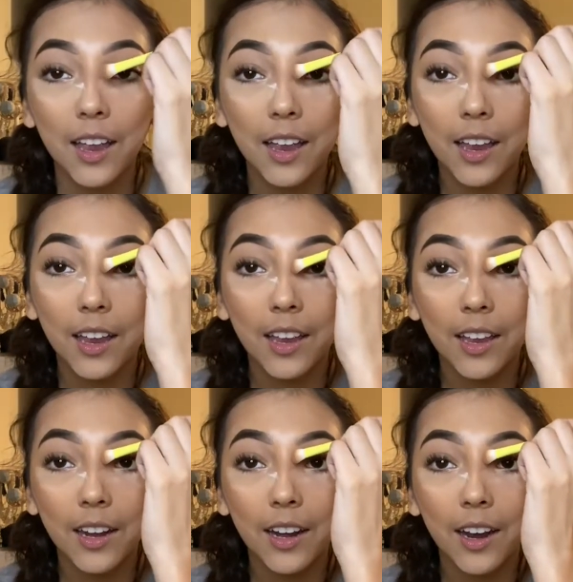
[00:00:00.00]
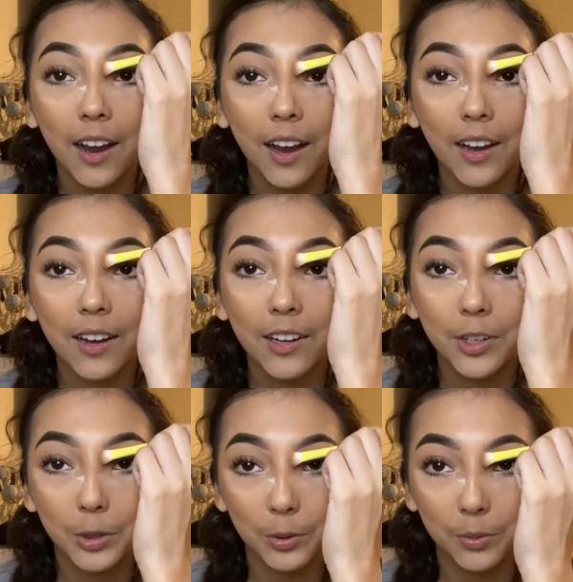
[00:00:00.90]
And I
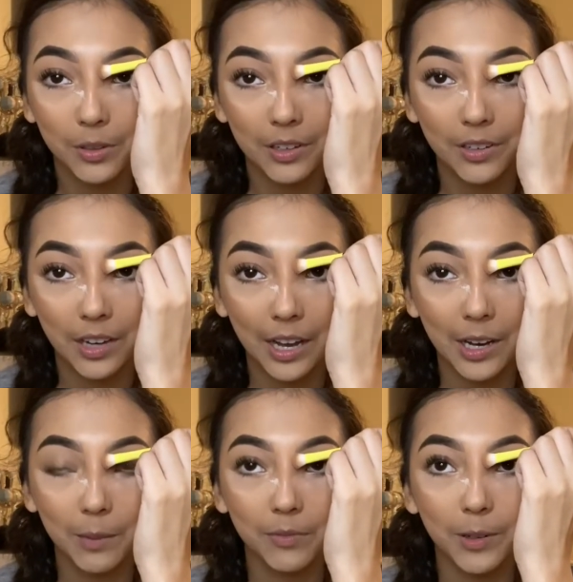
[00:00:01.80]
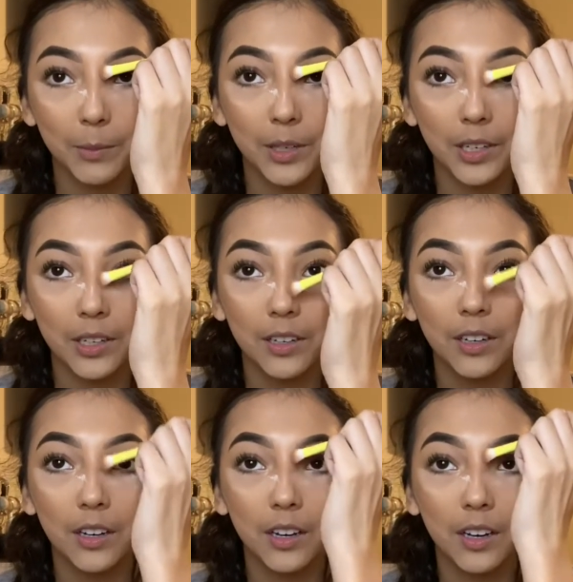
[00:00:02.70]
come from here,
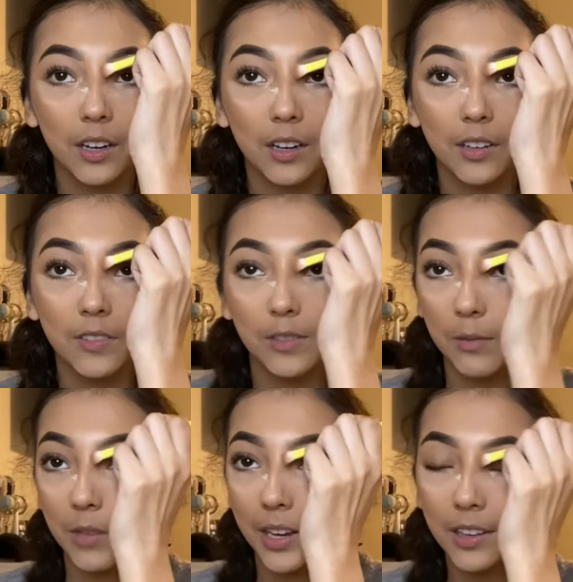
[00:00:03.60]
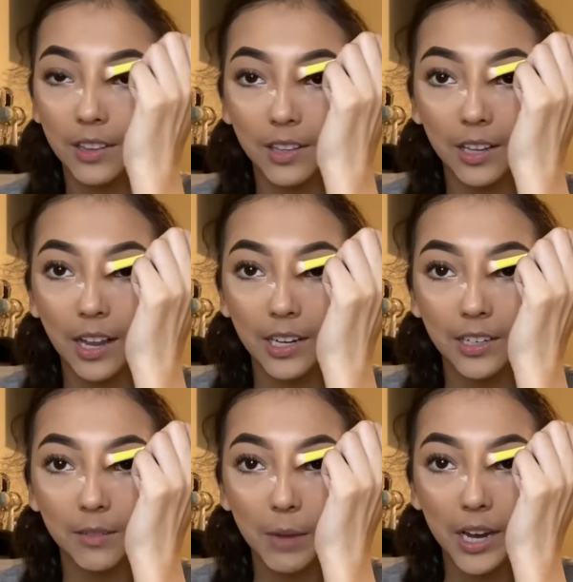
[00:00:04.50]
from like the end
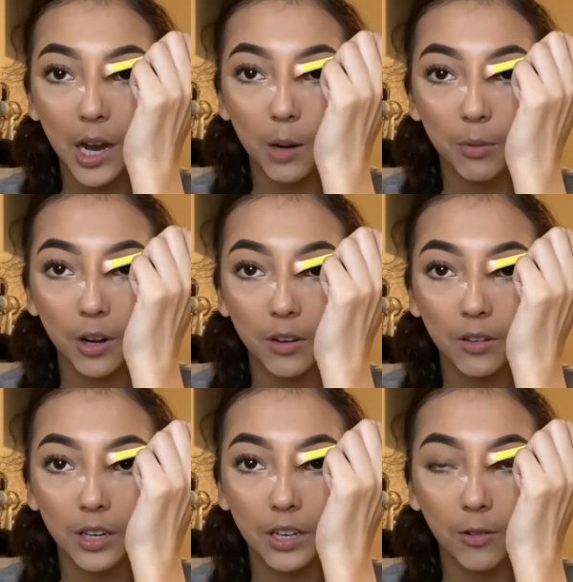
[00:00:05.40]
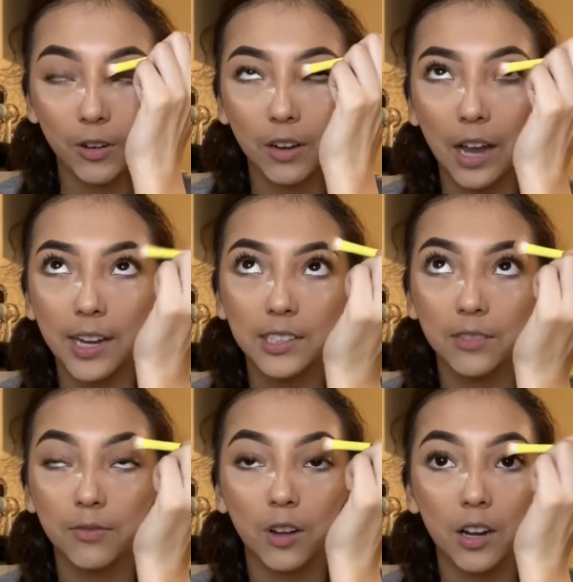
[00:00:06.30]
of my eyebrow, or I guess the
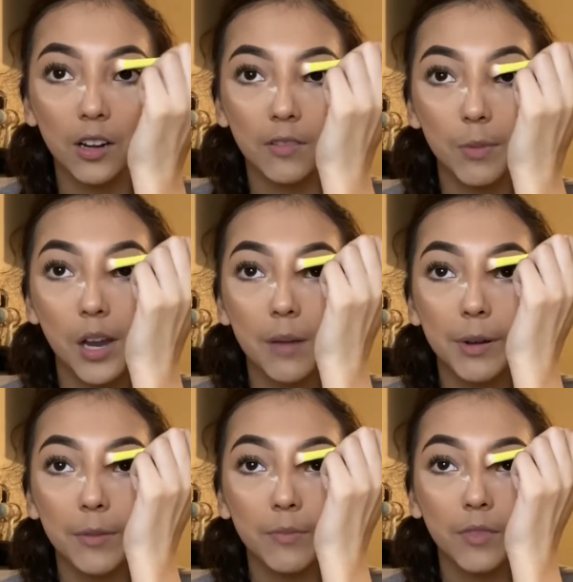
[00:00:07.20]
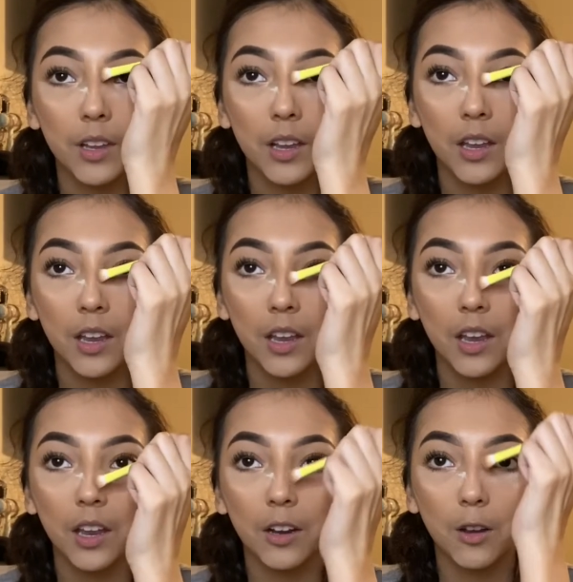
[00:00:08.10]
front of my eyebrow,
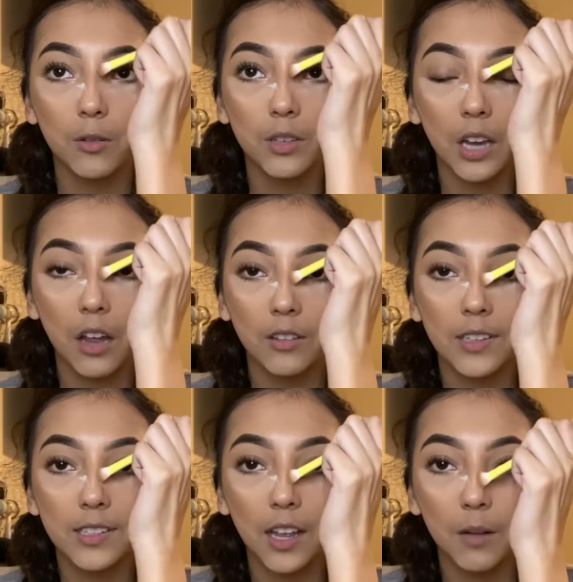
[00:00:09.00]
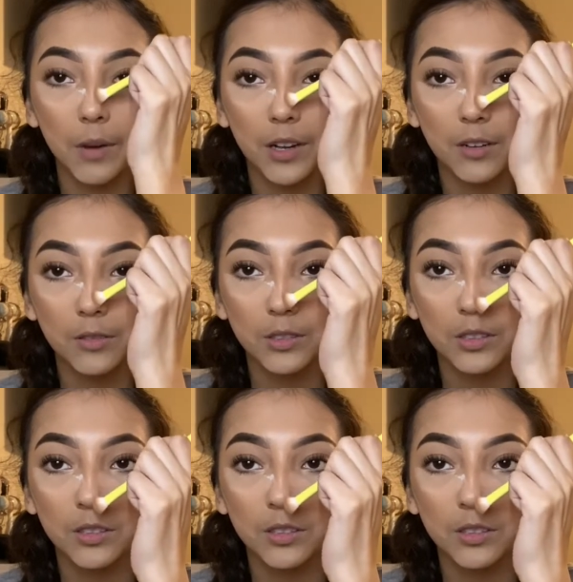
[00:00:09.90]
and go down the side of my nose.